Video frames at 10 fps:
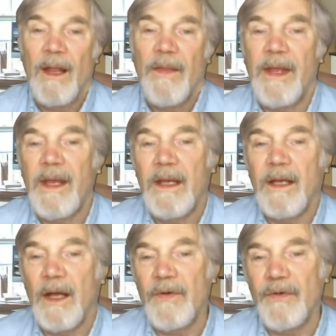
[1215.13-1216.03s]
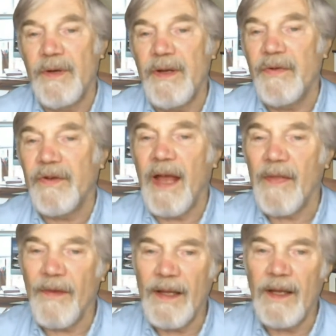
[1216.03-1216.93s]
the country's
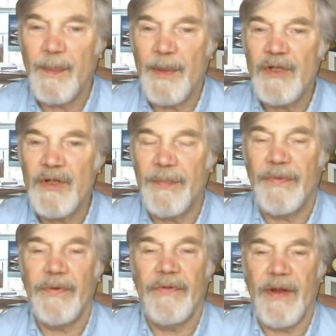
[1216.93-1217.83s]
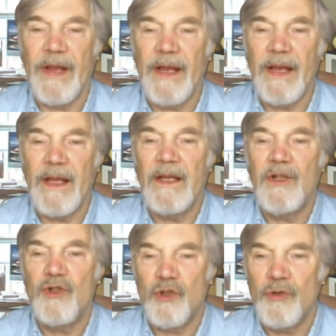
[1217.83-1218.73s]
Catholic bishops say it
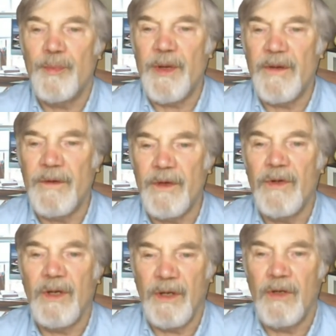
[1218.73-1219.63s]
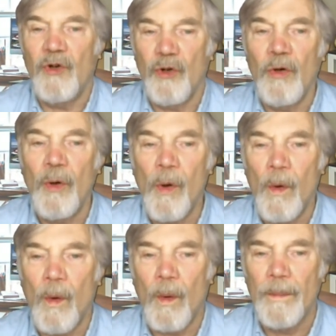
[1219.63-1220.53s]
should be voted into law.